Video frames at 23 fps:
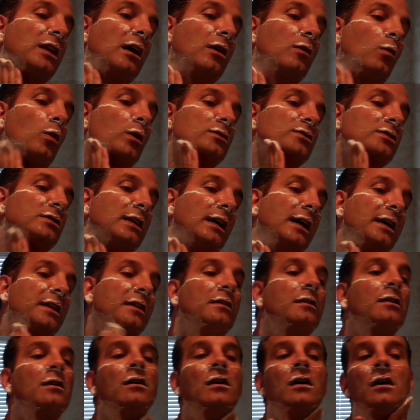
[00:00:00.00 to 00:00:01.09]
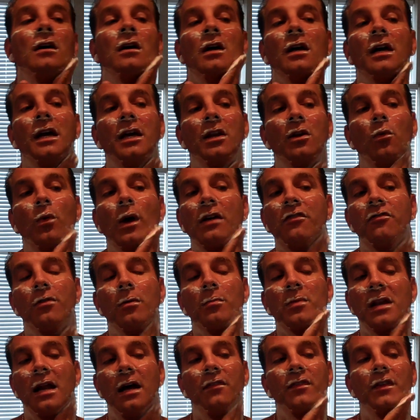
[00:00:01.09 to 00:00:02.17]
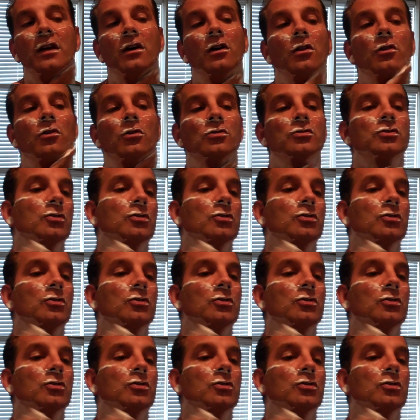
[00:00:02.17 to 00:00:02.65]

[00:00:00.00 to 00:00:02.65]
on one side and away from it on the other.